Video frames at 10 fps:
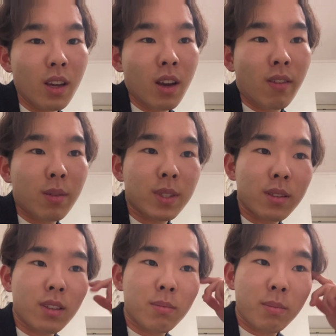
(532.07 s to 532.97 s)
One of
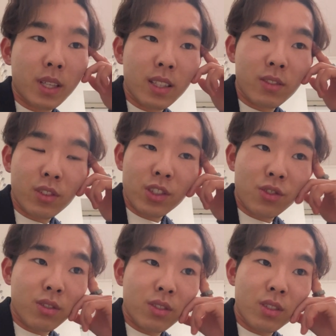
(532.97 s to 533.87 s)
the biggest
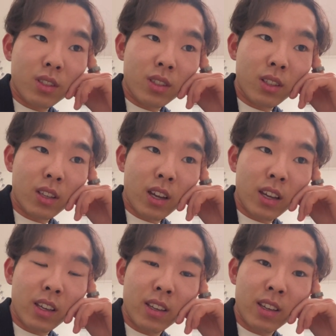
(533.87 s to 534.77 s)
questions
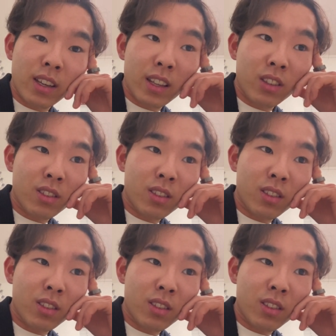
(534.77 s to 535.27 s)
I get